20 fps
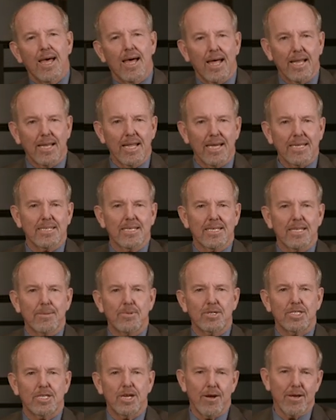elected
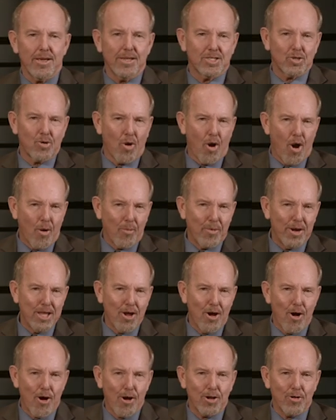libertarians are already
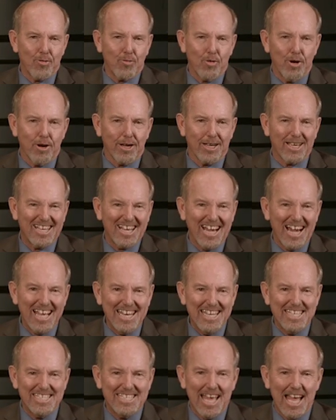hard at work,
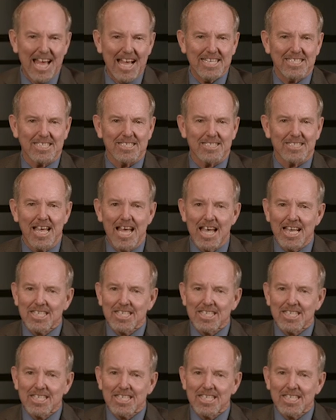cutting taxes,